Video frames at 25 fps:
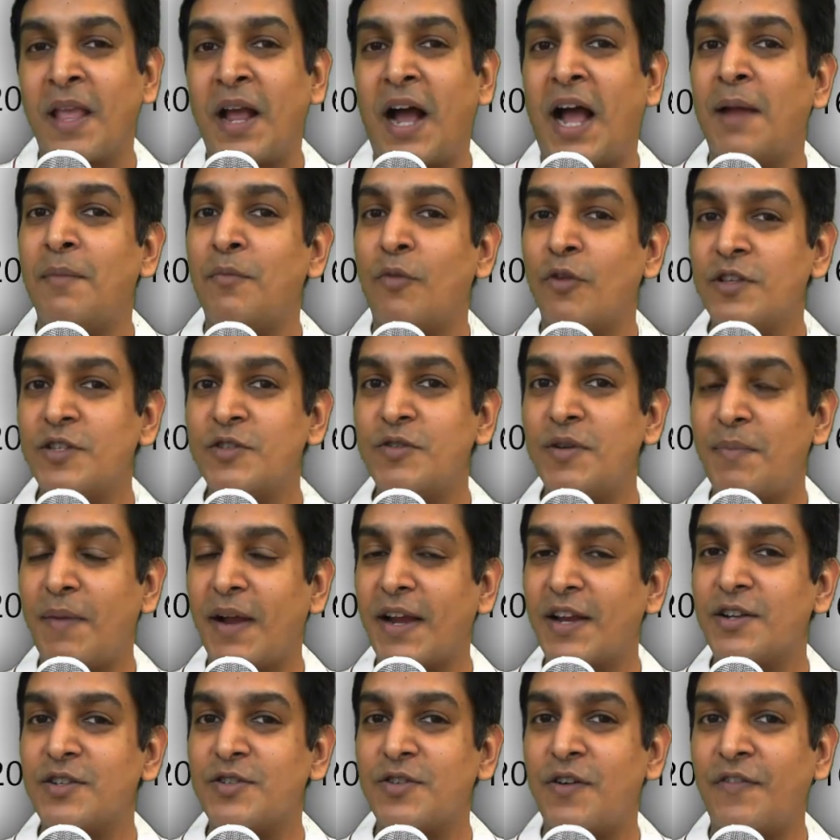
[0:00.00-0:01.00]
I'm also a
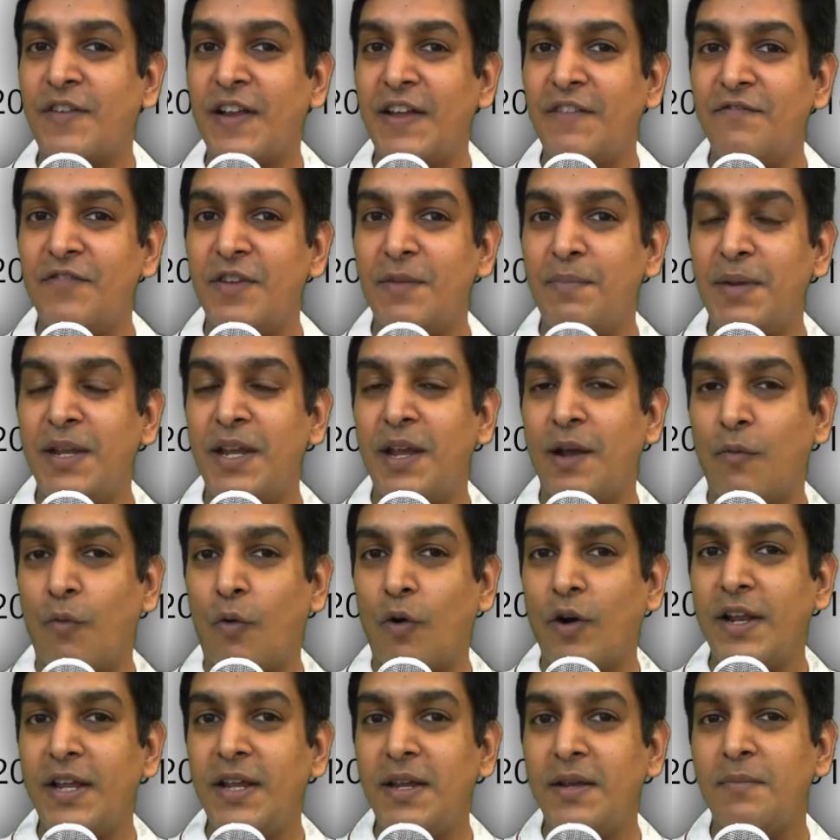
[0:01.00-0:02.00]
Microsoft MVP
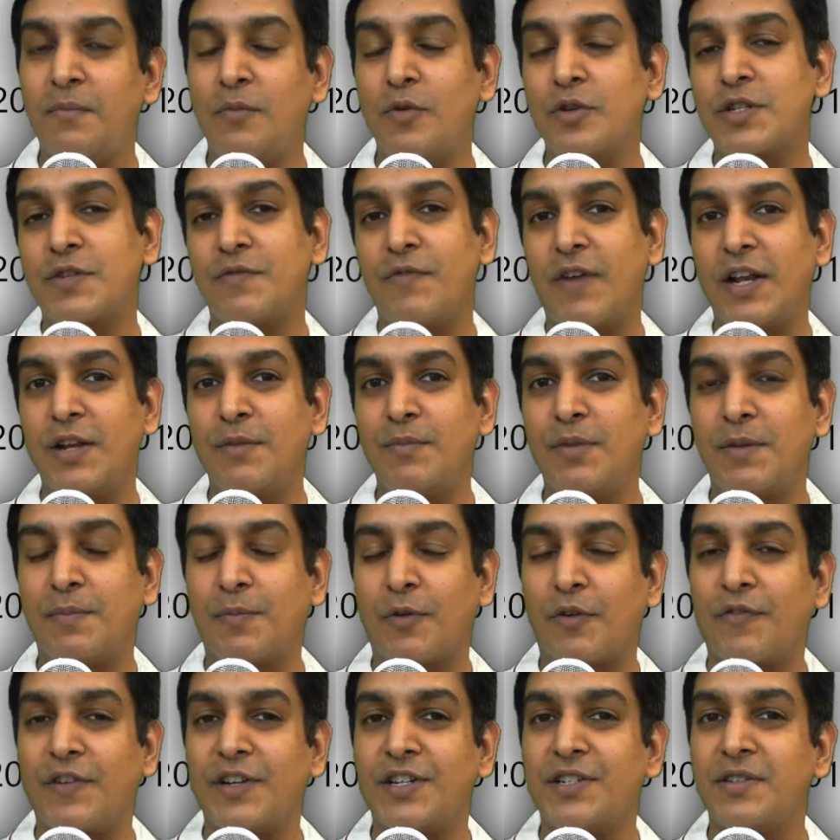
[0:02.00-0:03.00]
awardee, Most Valuable
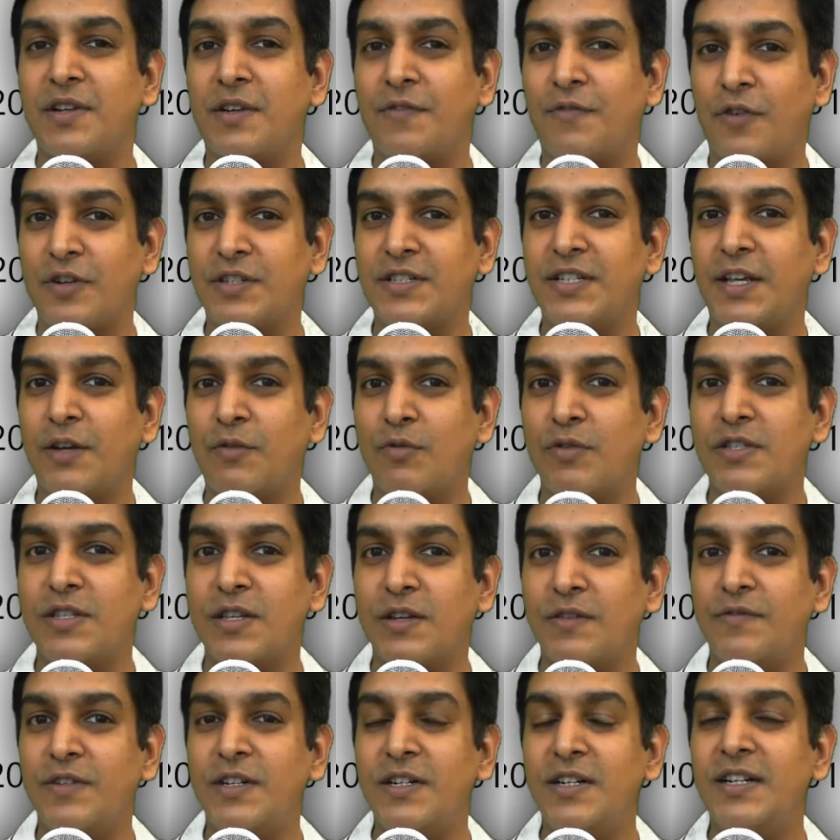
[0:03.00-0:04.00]
Professional for SQL
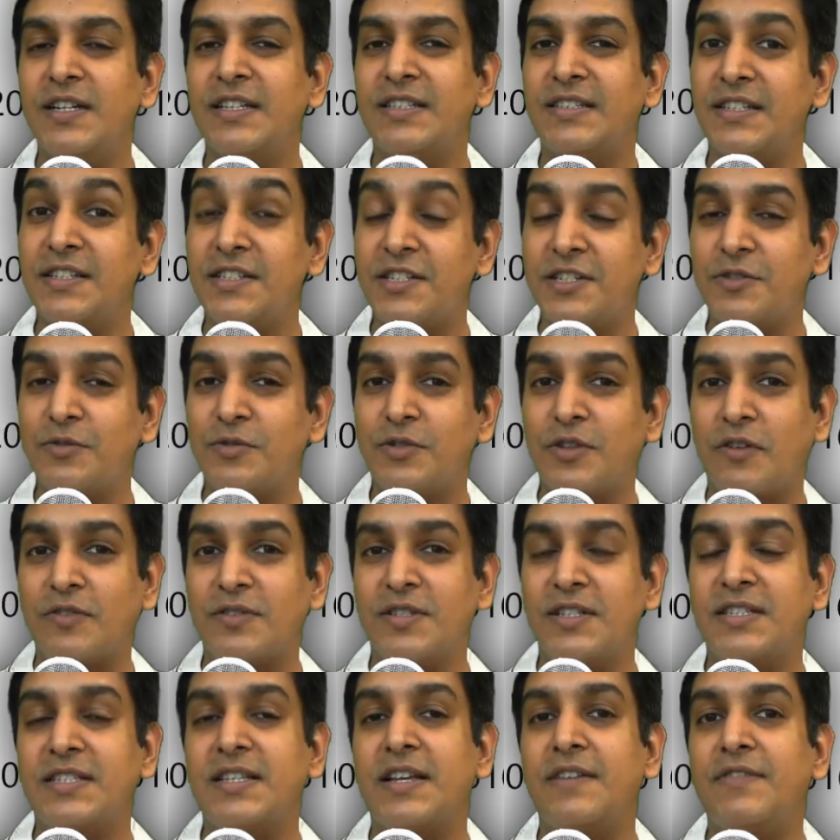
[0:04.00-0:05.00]
Server, since
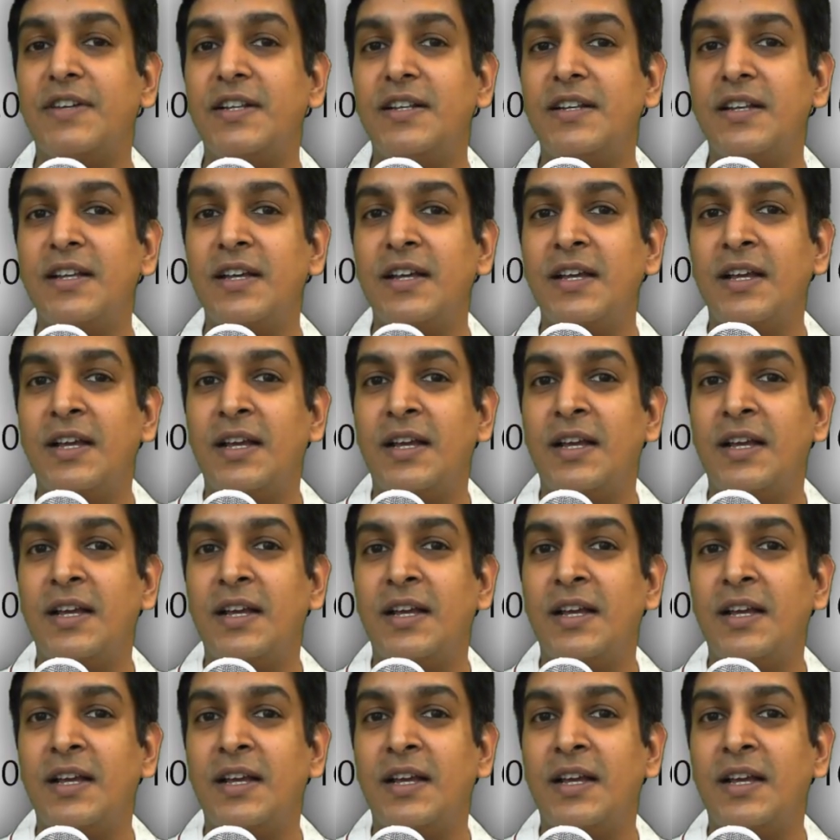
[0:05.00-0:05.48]
2007.